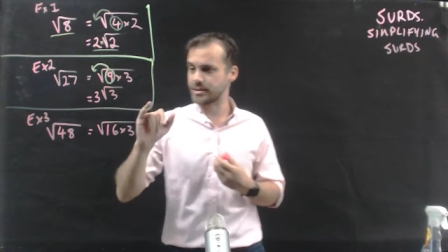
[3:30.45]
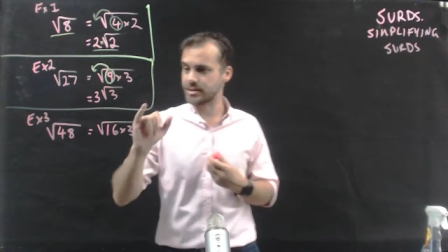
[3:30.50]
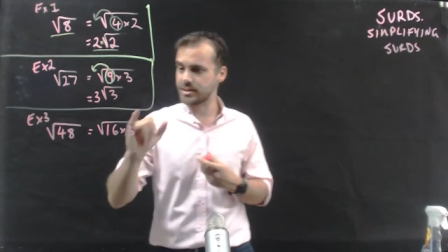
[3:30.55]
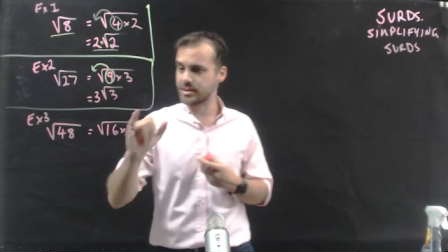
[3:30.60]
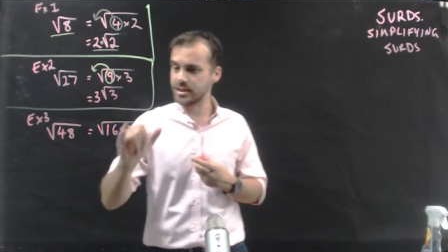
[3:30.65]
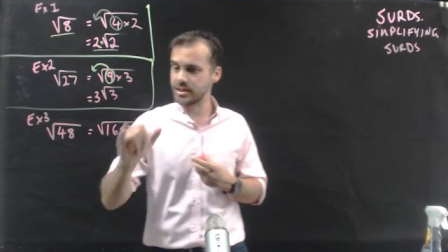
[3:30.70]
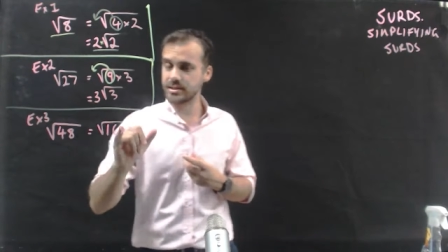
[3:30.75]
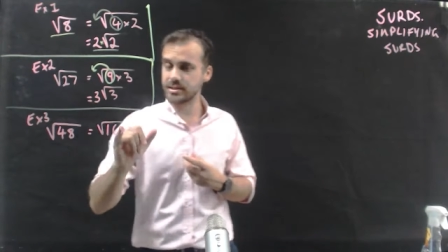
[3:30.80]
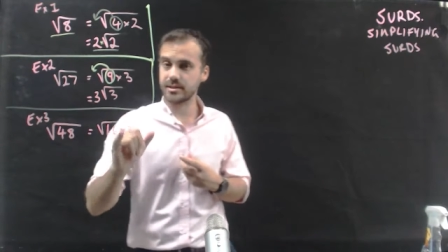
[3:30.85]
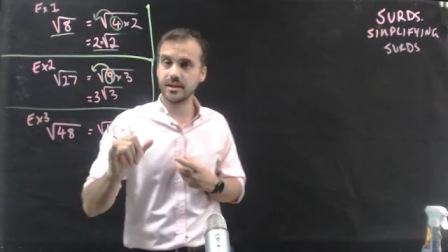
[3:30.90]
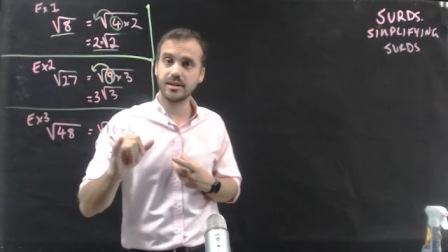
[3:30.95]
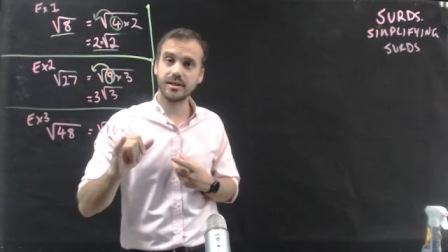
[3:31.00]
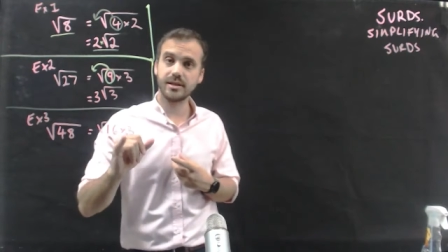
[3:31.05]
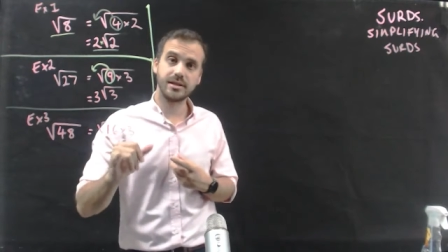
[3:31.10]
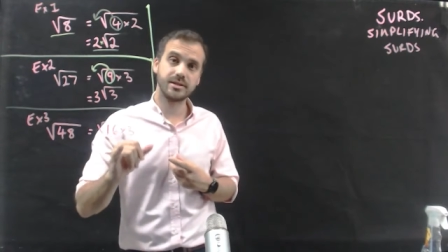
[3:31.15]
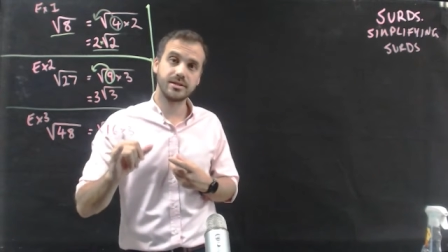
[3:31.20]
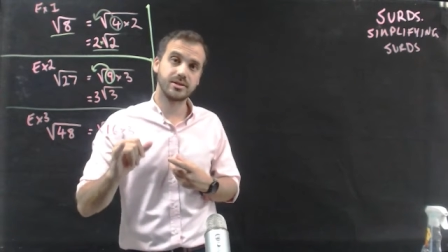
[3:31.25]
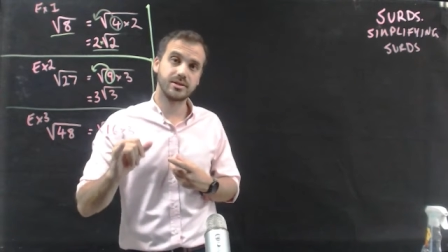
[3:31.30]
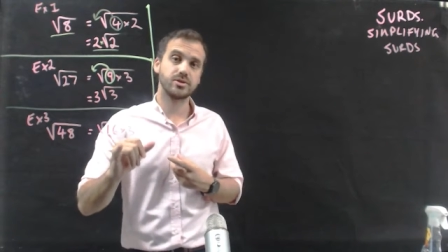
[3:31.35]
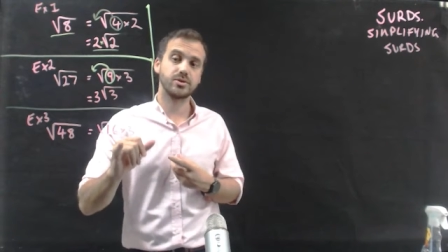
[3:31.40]
16
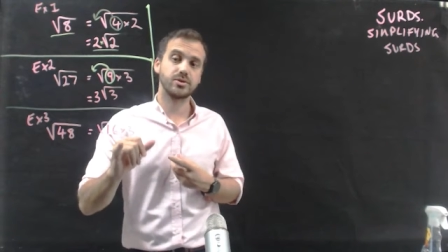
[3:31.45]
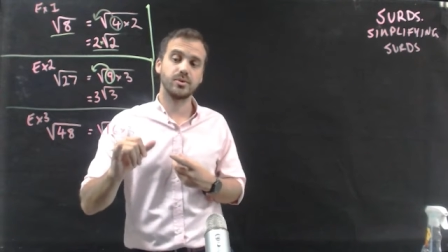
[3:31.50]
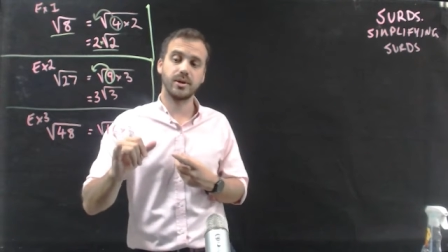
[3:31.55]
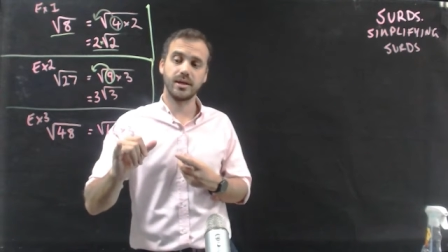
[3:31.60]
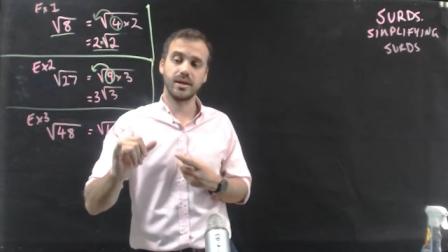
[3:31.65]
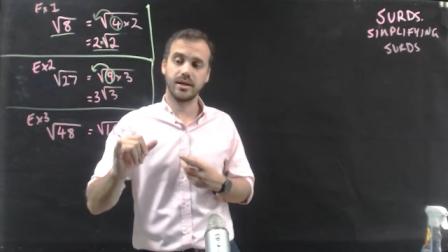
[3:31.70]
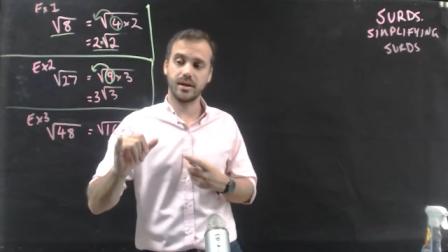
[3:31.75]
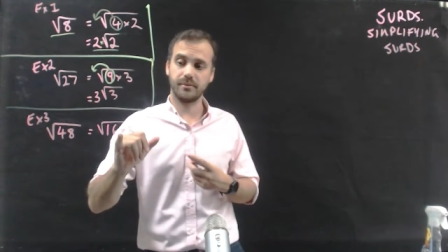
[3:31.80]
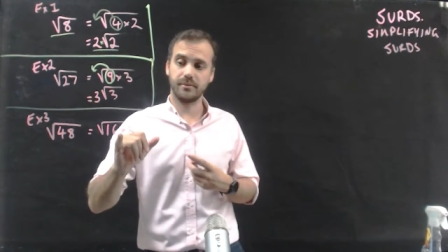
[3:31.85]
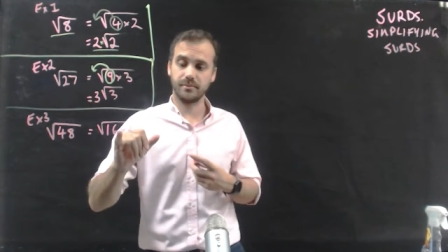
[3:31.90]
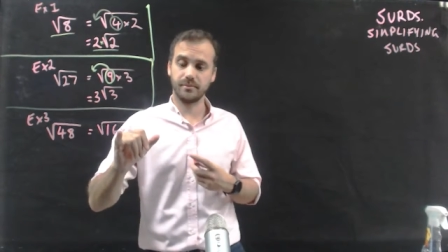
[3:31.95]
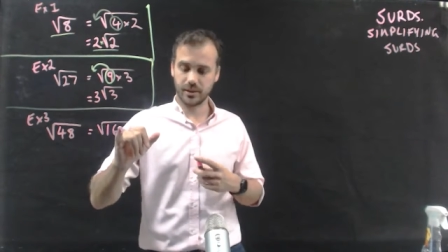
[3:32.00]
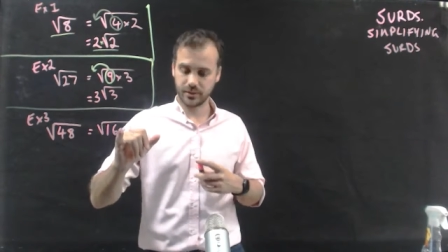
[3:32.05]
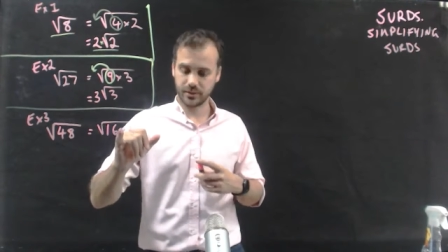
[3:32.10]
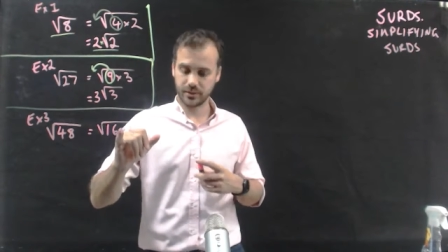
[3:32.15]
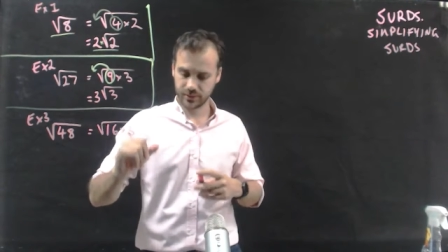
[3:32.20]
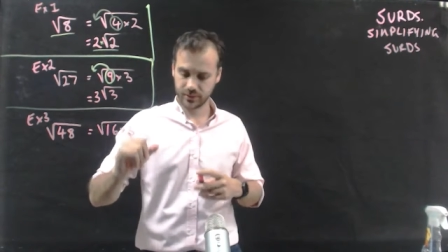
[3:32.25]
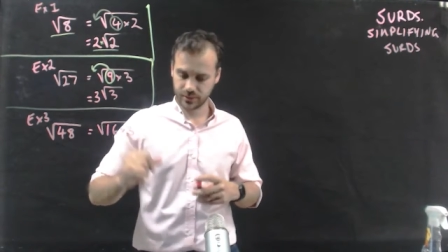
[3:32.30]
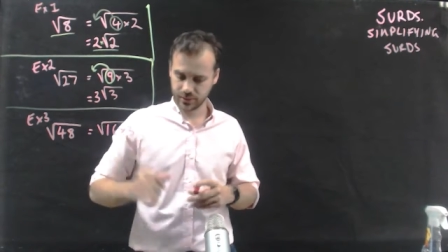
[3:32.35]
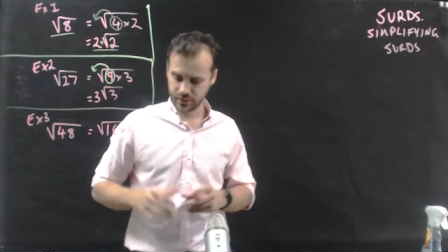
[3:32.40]
is a square number.
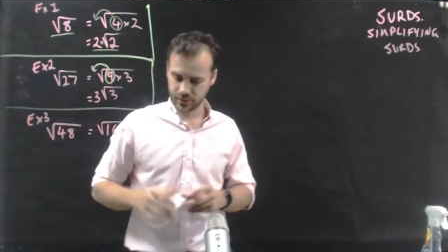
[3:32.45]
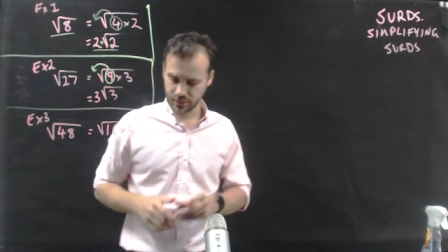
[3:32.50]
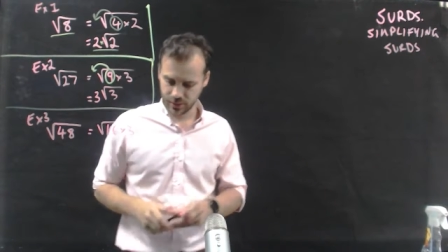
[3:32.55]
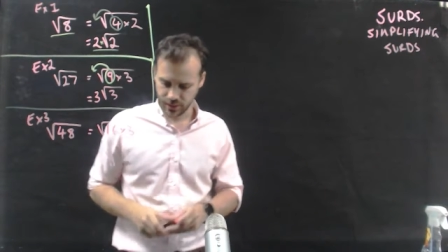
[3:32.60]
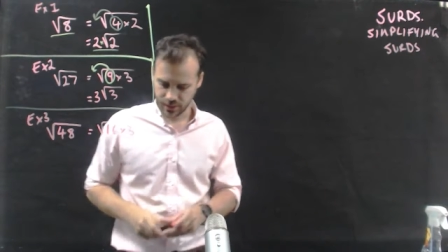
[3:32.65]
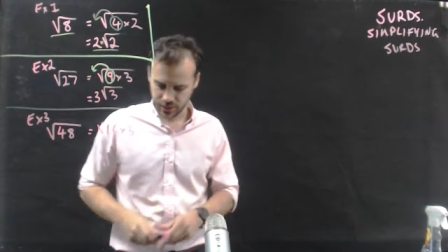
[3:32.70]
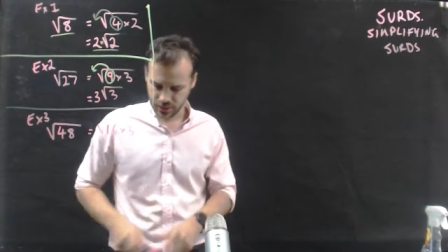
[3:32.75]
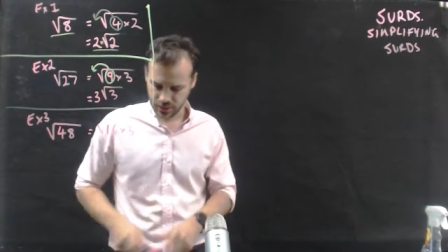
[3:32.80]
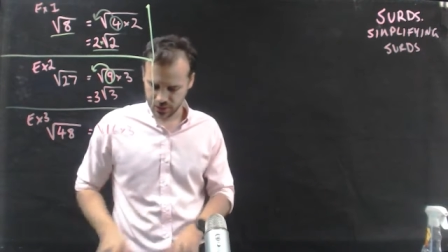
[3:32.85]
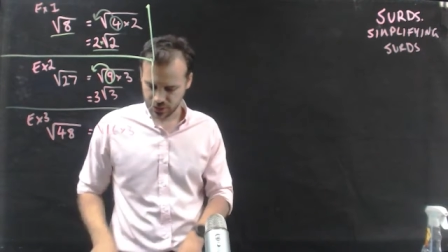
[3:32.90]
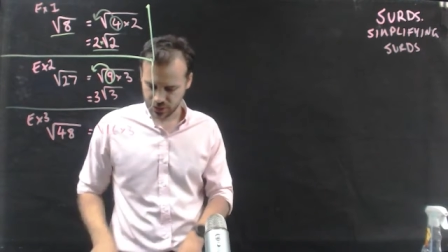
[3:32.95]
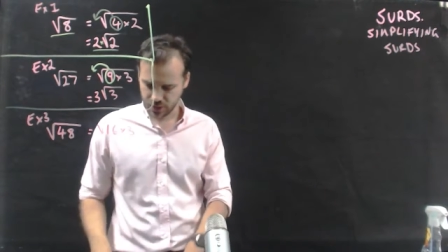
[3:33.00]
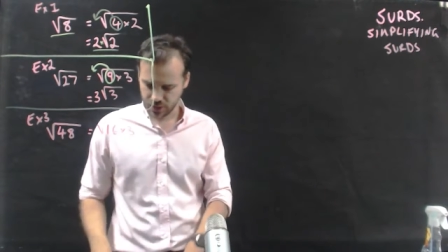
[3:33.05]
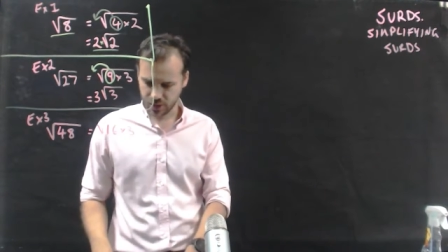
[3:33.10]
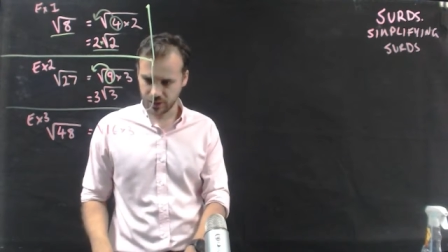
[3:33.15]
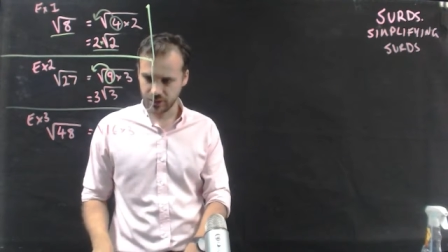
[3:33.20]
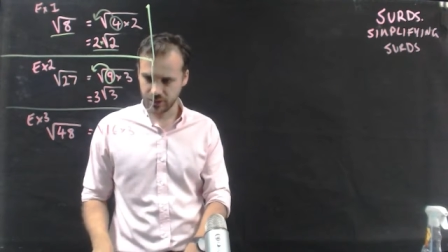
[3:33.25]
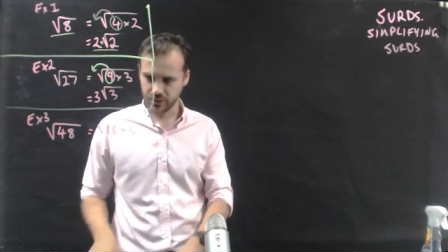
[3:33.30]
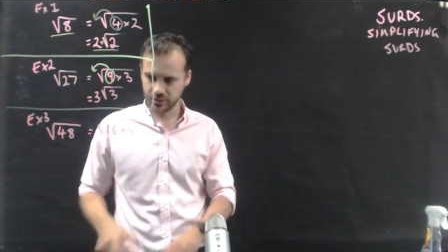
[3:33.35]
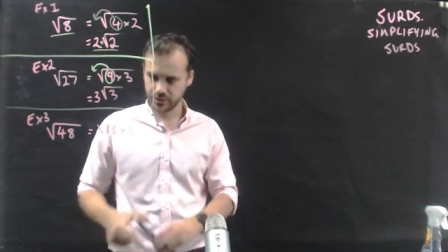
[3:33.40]

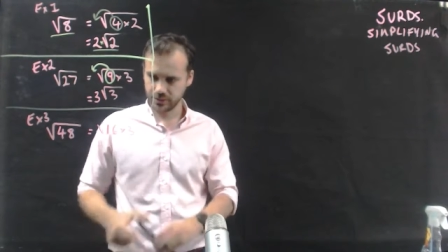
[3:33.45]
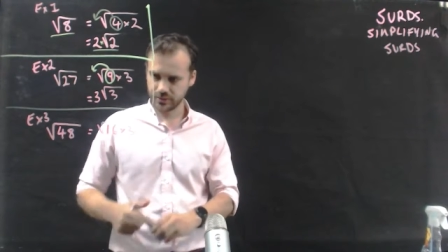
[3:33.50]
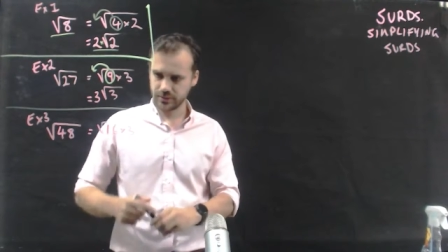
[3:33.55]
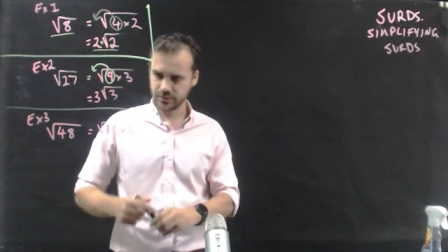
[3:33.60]
So,